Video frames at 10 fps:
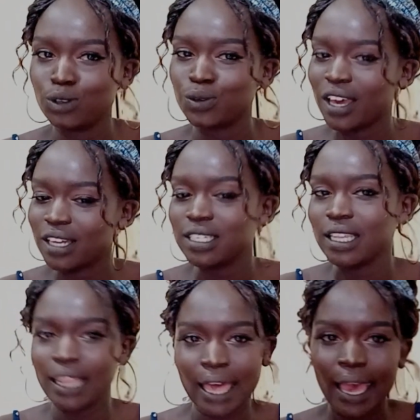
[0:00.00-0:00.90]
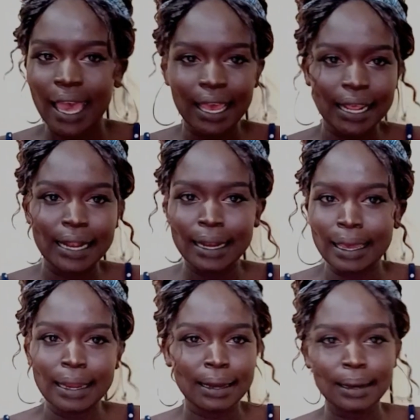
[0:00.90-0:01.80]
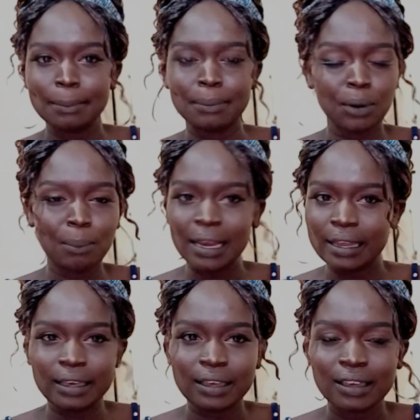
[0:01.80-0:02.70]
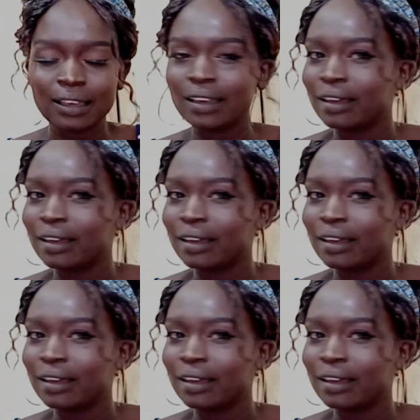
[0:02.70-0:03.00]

to get in there and clean properly.